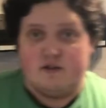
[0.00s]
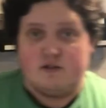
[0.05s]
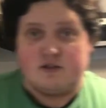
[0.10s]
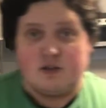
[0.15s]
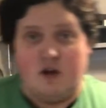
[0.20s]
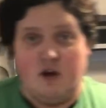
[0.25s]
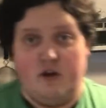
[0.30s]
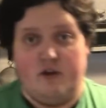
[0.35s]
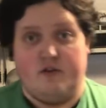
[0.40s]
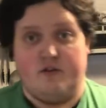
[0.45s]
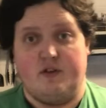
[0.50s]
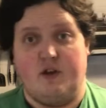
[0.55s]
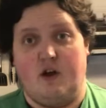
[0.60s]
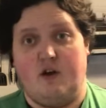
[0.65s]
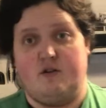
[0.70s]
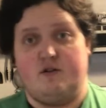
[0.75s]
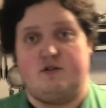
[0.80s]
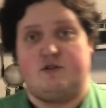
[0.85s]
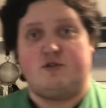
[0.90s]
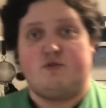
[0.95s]
so you'll
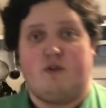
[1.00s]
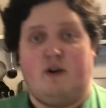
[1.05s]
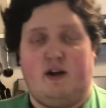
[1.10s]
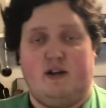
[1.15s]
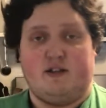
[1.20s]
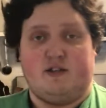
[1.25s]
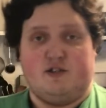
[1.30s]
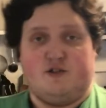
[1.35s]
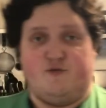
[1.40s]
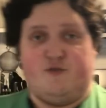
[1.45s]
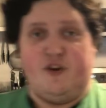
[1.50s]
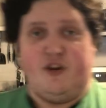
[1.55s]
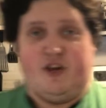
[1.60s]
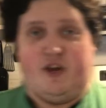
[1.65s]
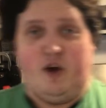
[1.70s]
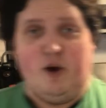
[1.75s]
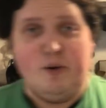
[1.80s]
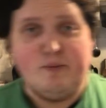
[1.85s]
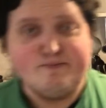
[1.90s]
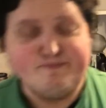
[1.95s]
notice throughout this
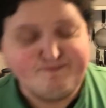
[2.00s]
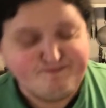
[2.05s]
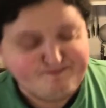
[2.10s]
video,